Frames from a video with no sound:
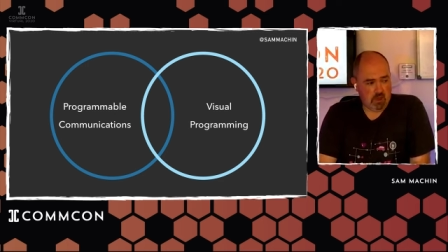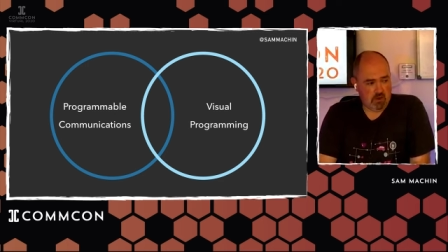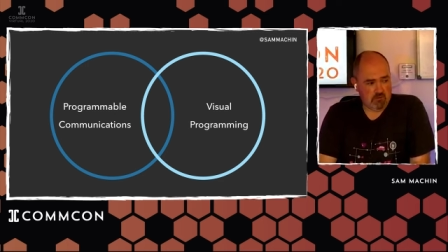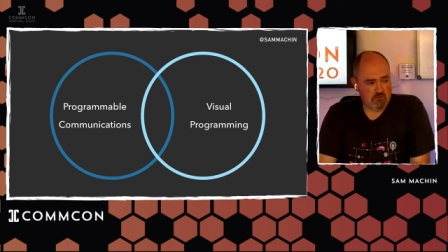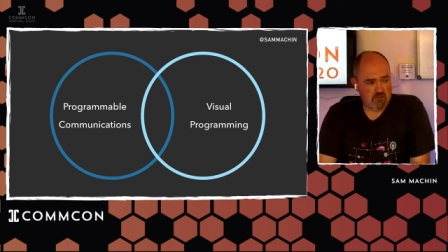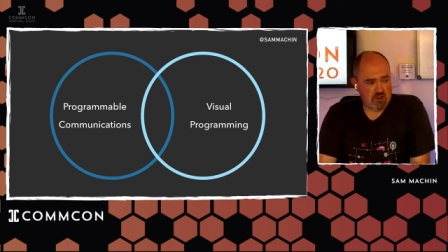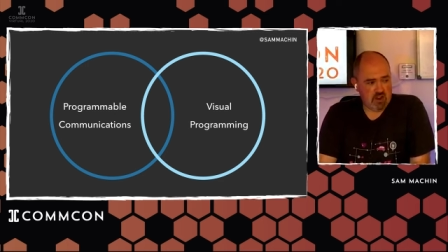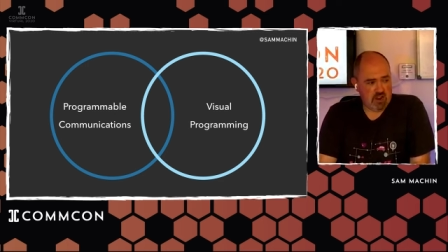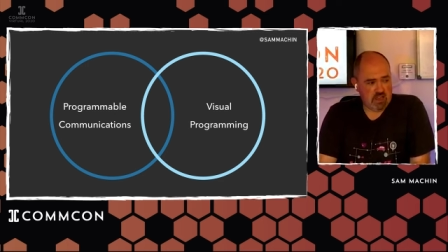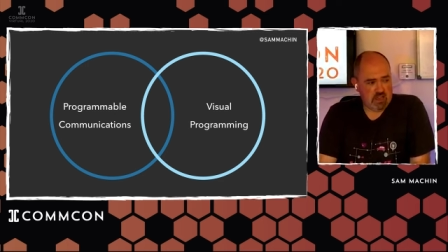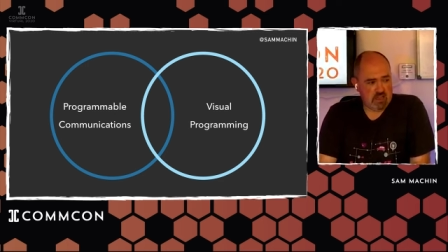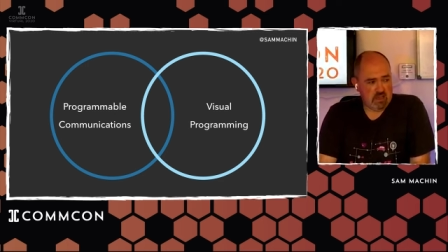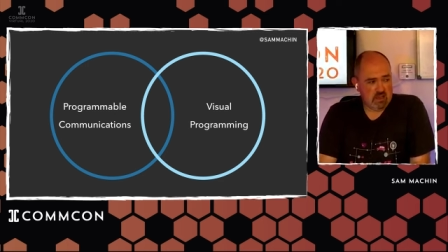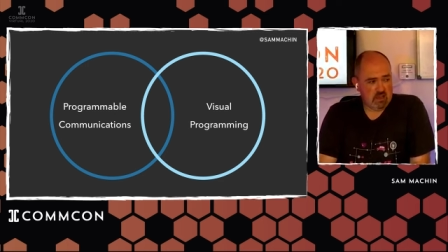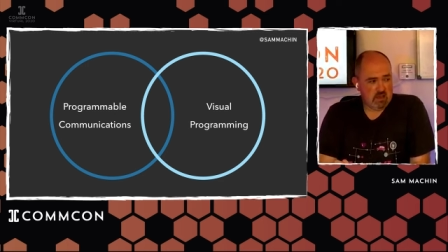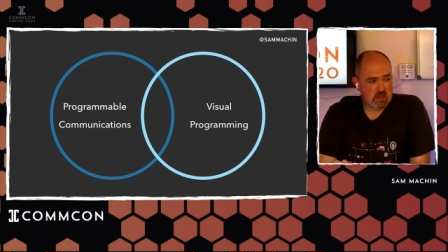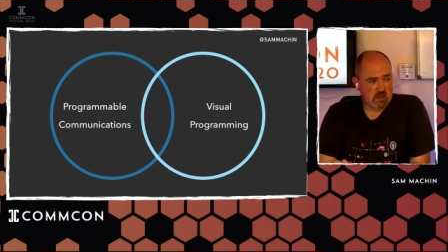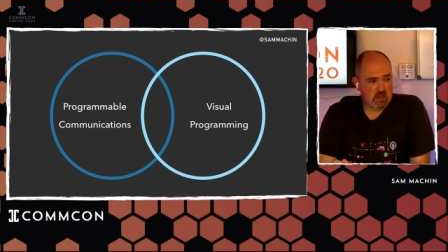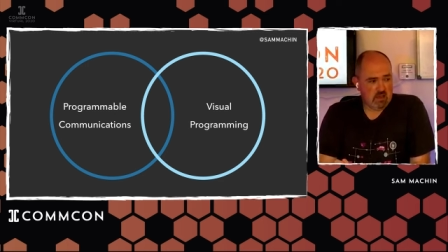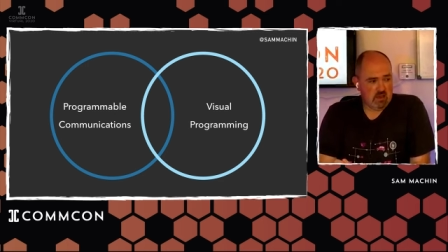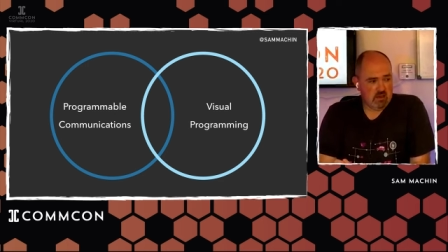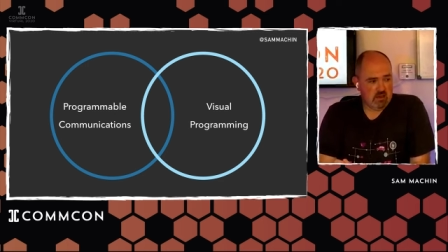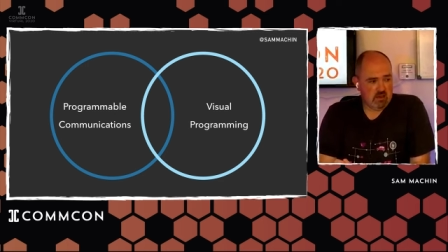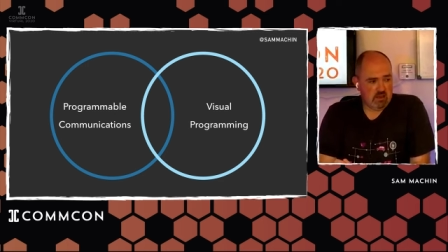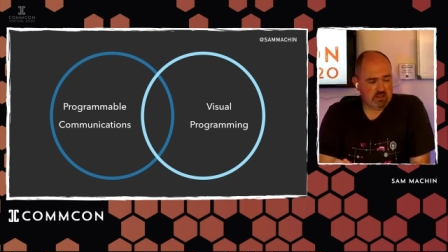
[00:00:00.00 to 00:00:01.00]
And really,
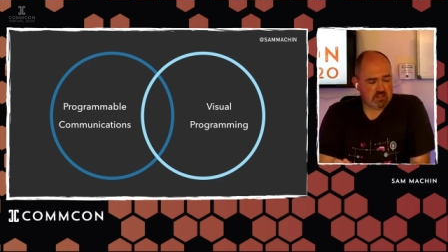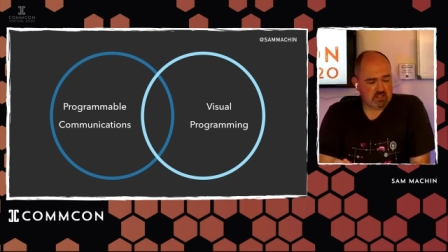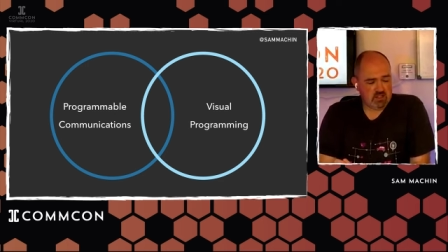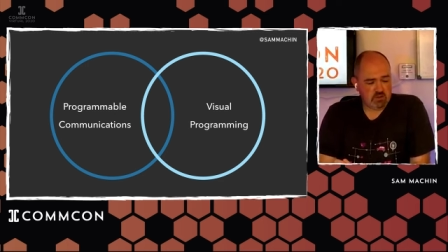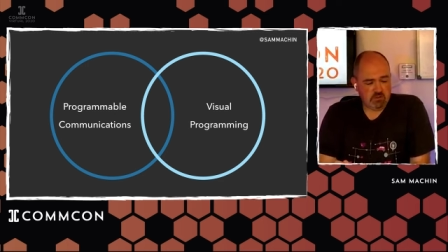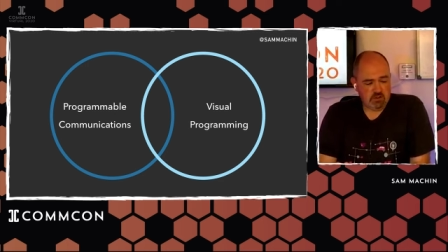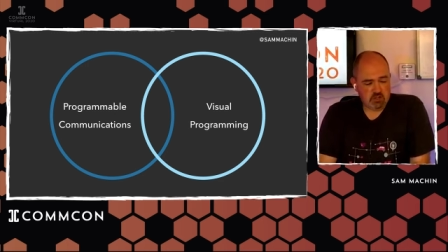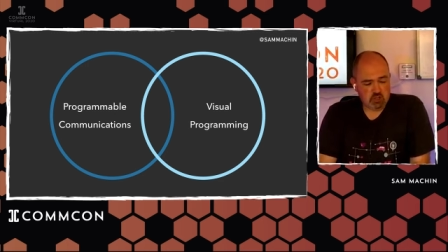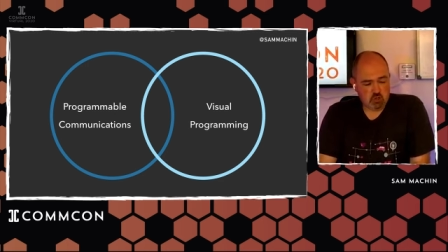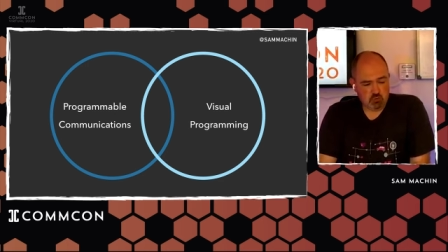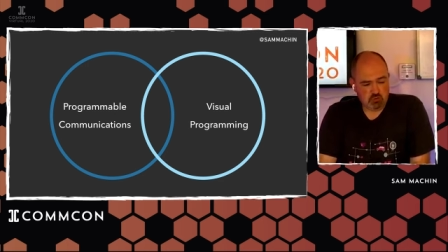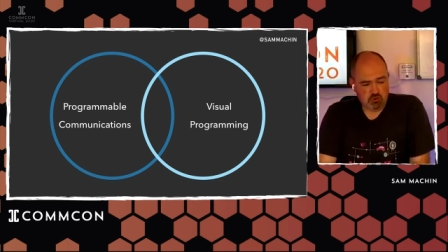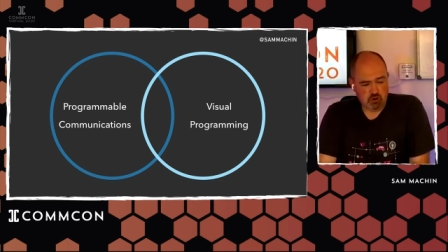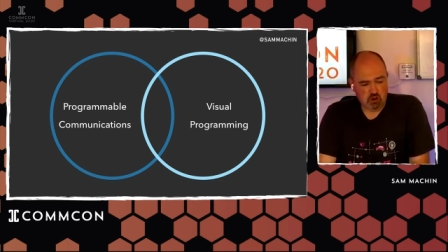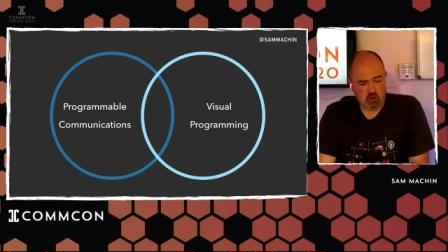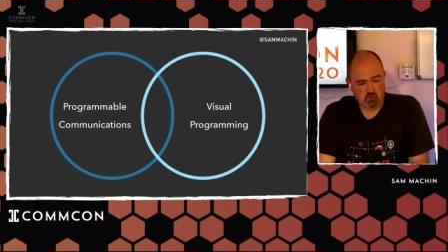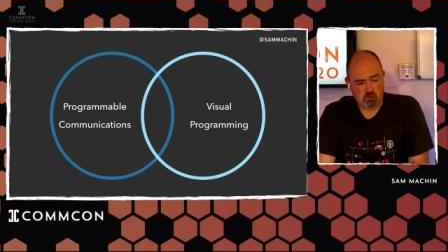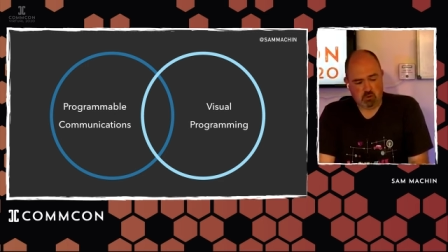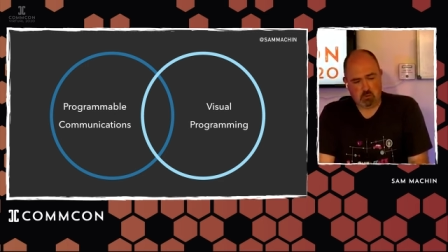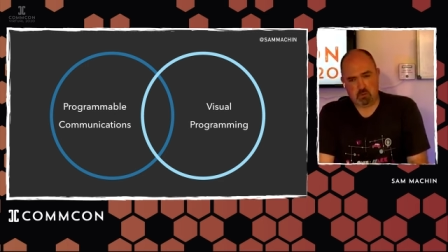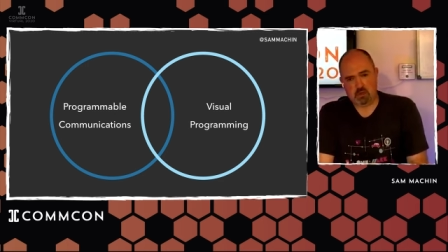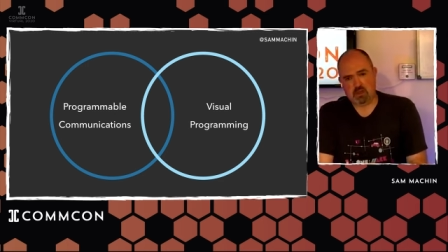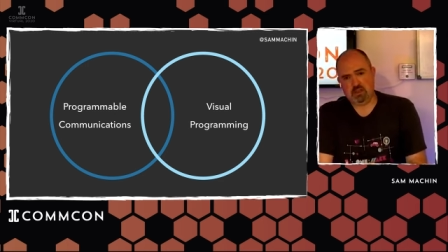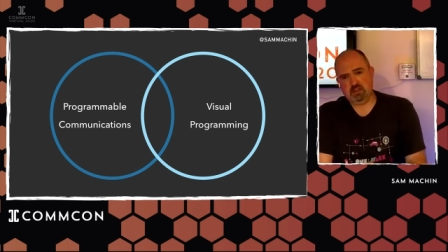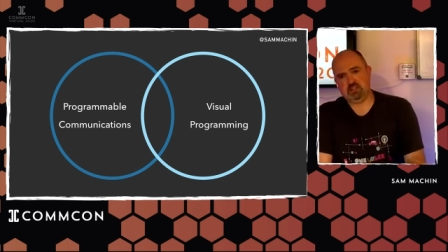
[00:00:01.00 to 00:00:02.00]
it's the visual programming